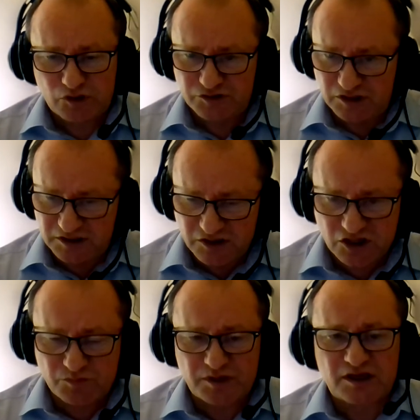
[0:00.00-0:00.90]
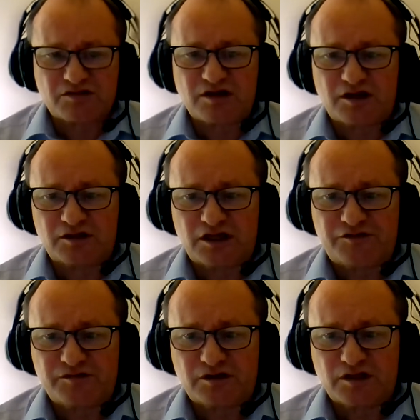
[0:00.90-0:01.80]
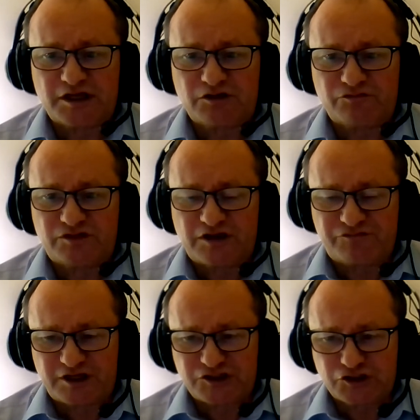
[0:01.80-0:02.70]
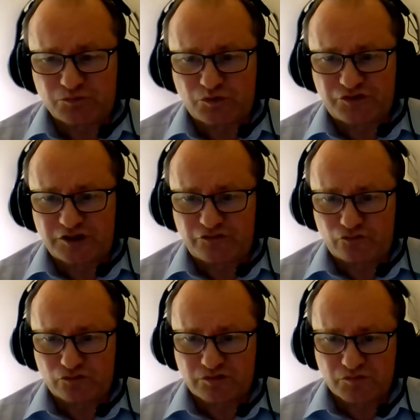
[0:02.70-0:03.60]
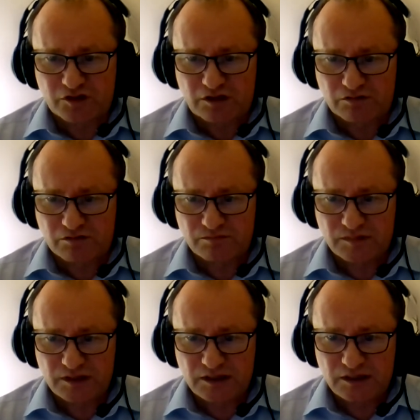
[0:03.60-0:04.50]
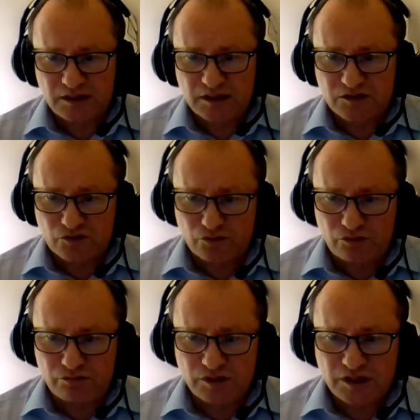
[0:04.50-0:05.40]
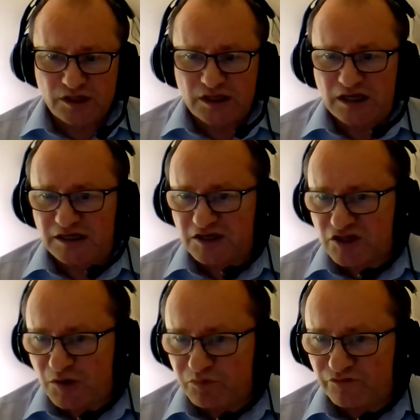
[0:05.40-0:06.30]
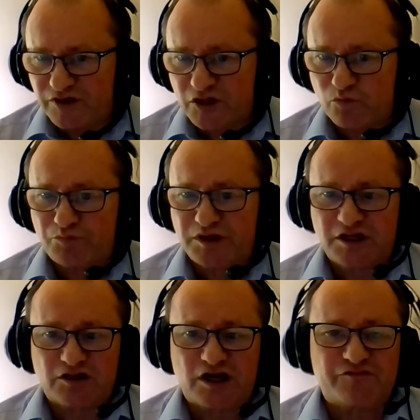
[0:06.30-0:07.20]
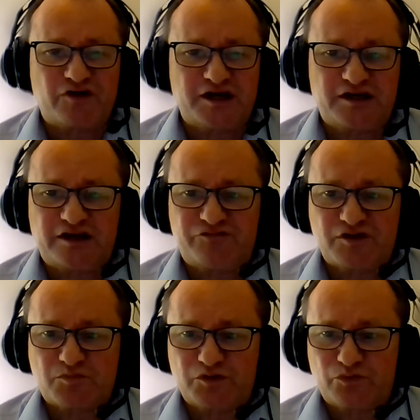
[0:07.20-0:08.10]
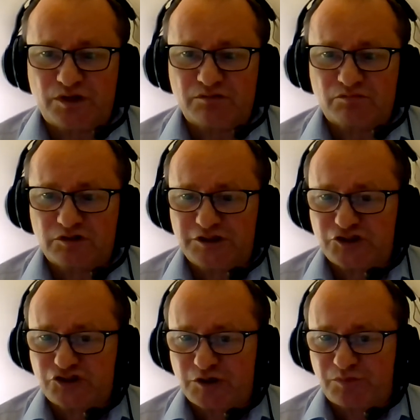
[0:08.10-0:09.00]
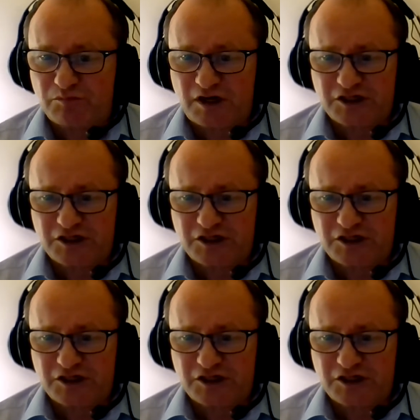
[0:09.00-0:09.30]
But there needs to be a certain line of definition within the roles themselves. So an example of this would be to clarify the difference between leadership and